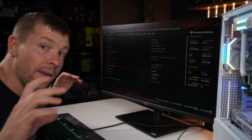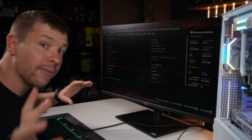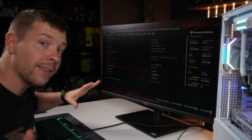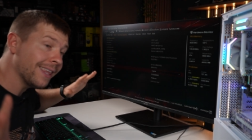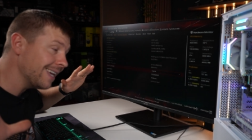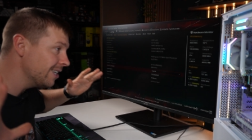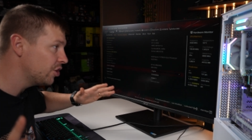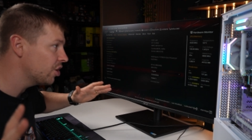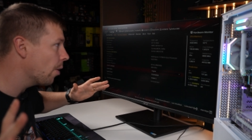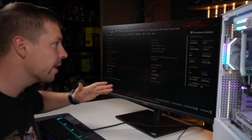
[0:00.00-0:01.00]
everything is
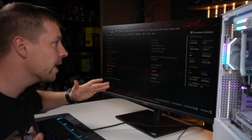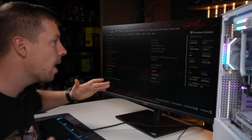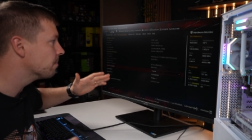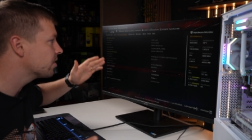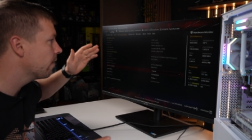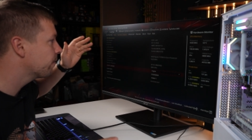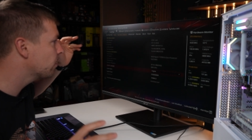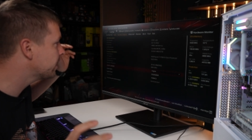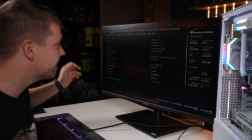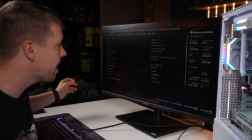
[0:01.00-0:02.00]
showing up. So
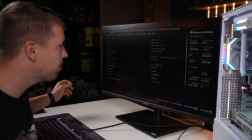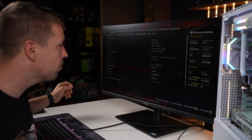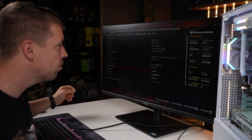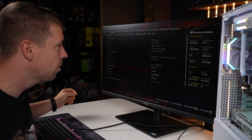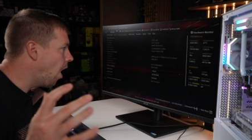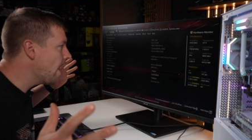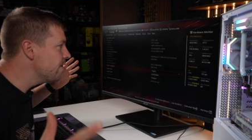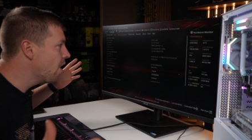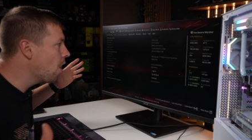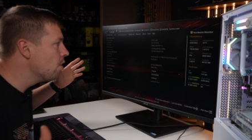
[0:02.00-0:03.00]
for example, I
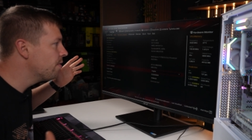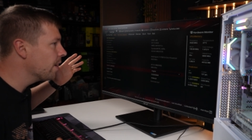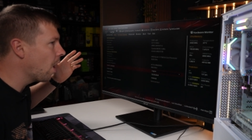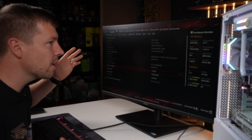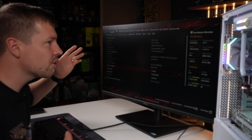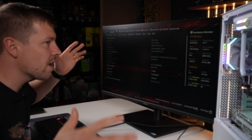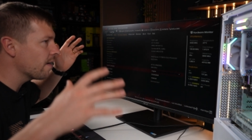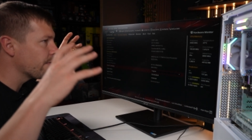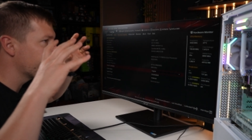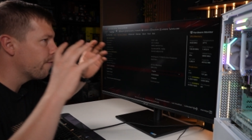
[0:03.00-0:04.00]
know that I should
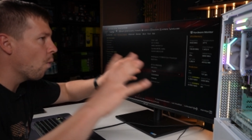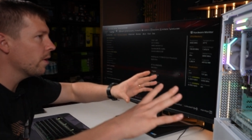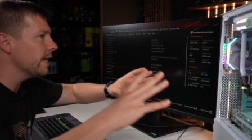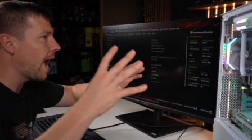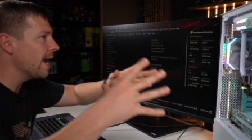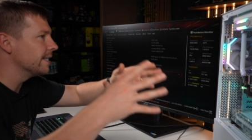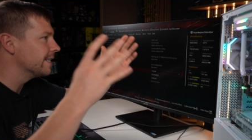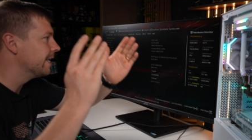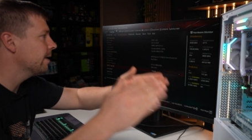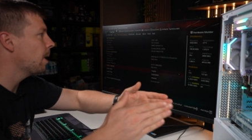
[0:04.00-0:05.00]
have forty-eight
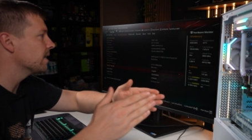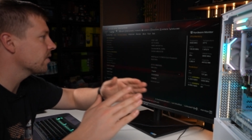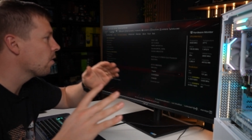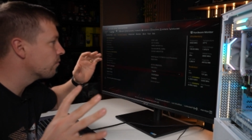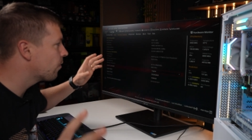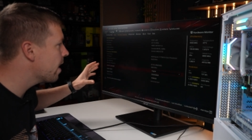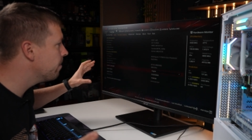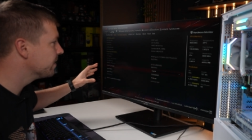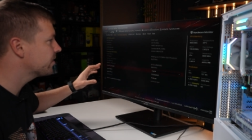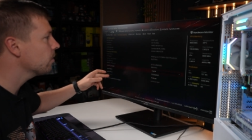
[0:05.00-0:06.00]
gigabytes of
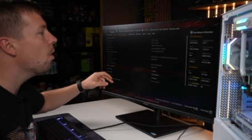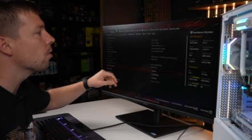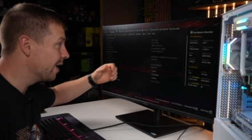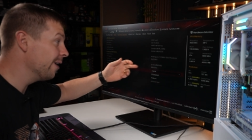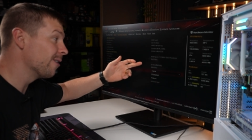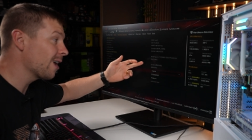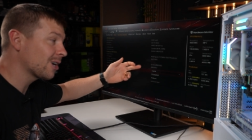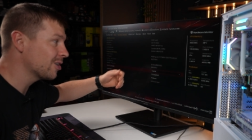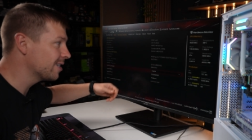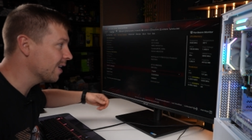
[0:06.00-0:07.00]
RAM installed. Here it
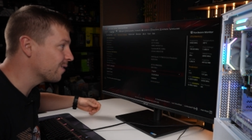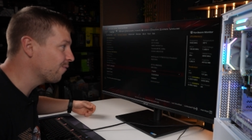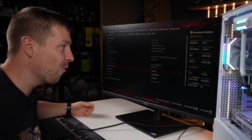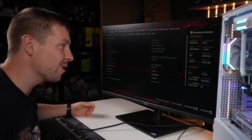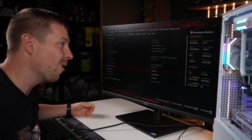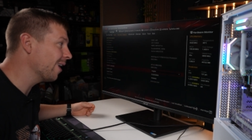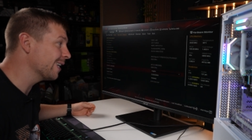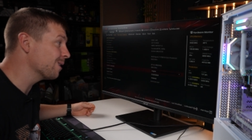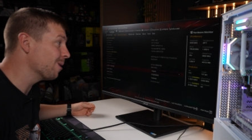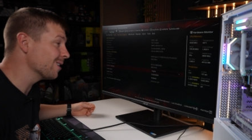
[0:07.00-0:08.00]
actually says forty-nine
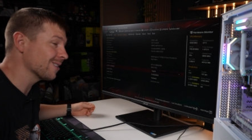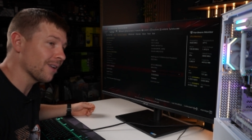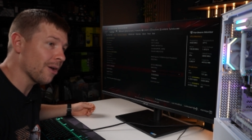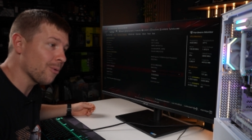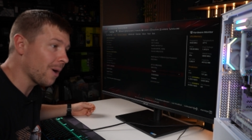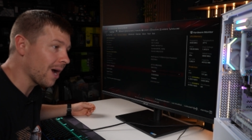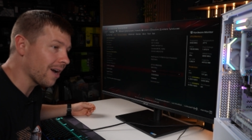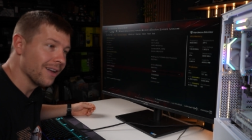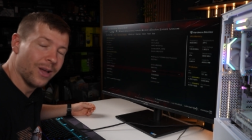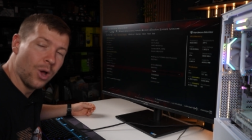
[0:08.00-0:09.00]
gigabytes, so
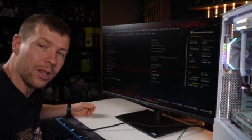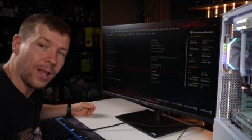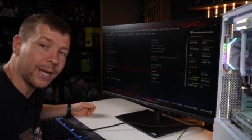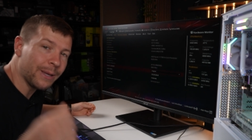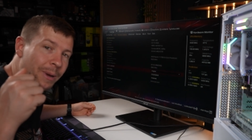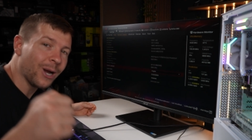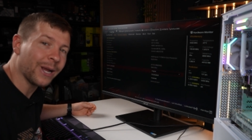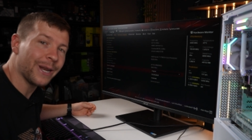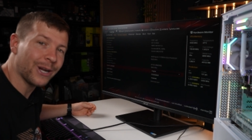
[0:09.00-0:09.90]
uh, lucky me, I get an